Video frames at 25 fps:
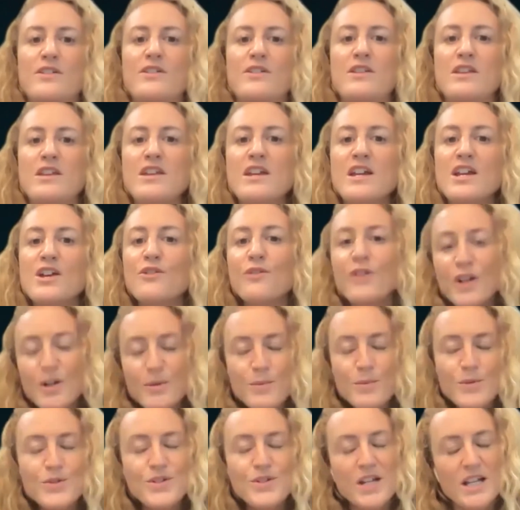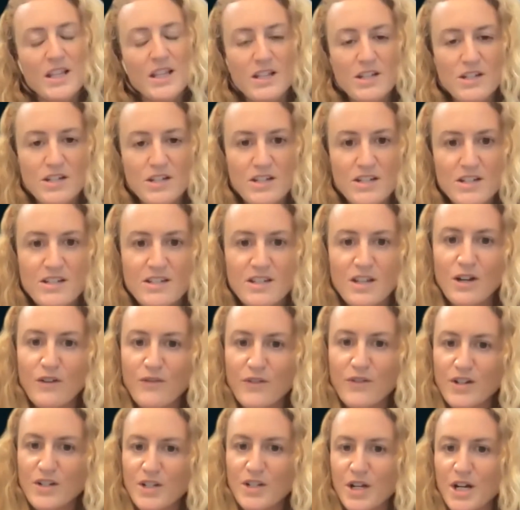the incredible challenges
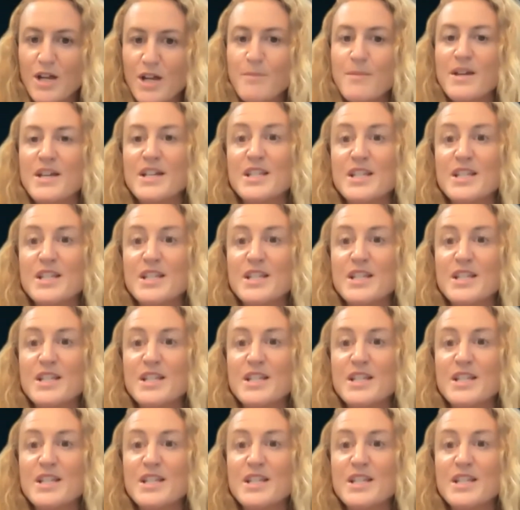of our time,